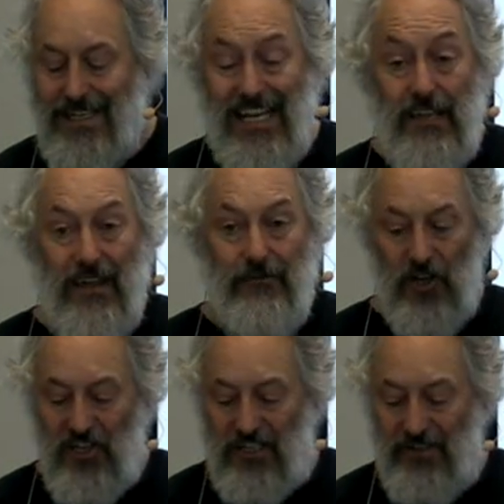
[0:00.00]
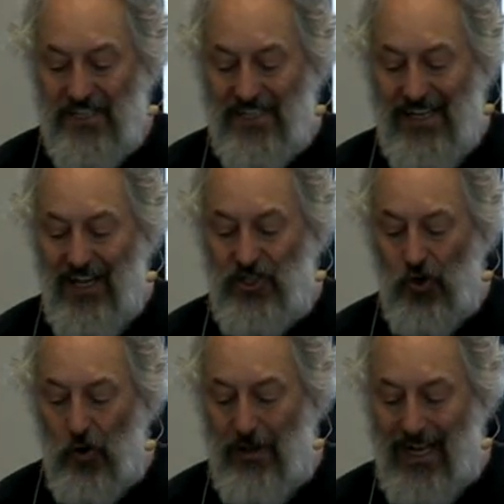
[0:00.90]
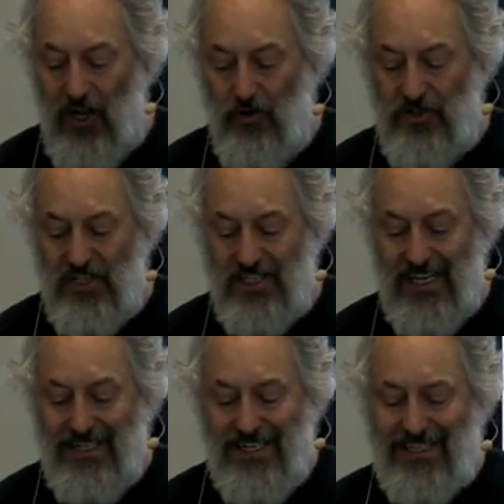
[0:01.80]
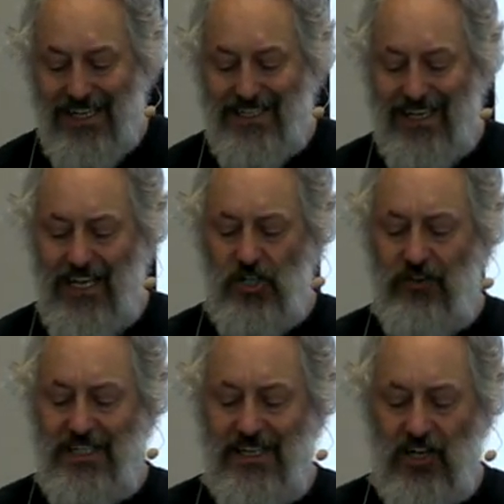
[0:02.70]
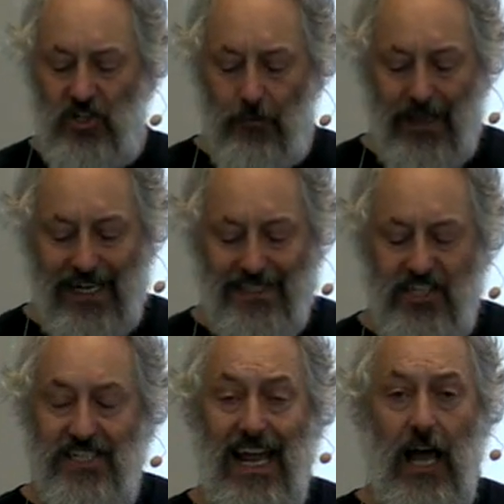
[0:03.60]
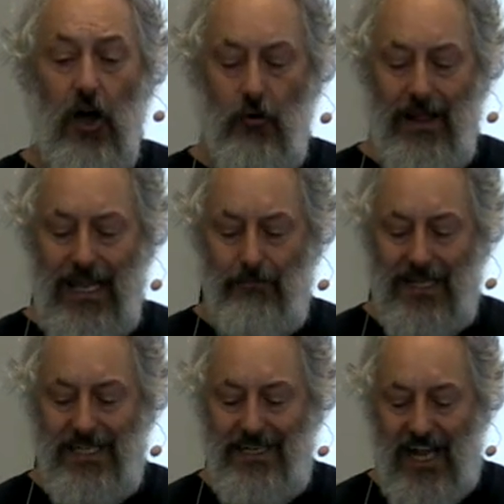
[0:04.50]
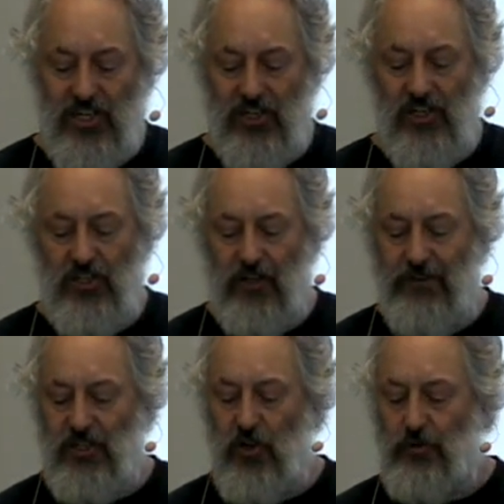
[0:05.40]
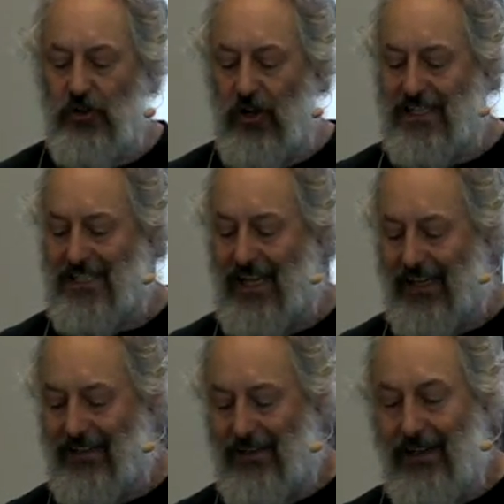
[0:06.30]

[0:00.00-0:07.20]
TV philosophers and talkback hosts discussed interesting topics such as how many multinationals could fit onto an oil slick,